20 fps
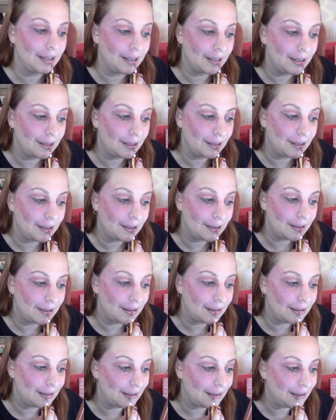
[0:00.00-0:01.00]

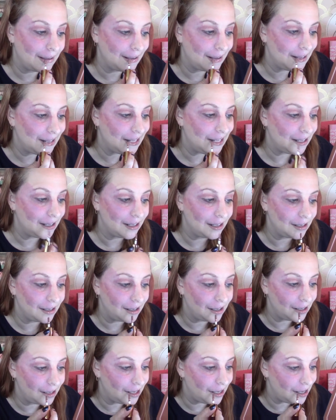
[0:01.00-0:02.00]

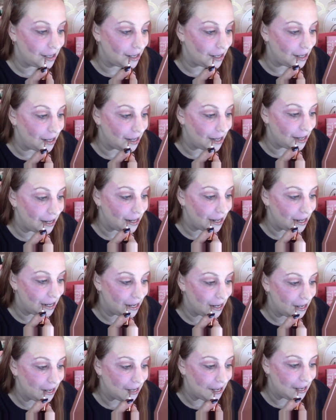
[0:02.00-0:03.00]

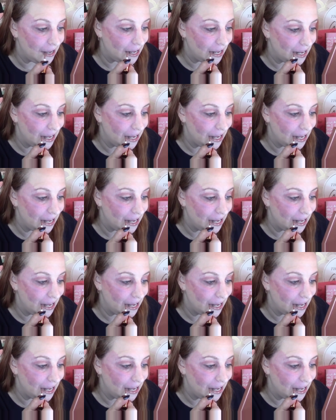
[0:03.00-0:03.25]
(silence)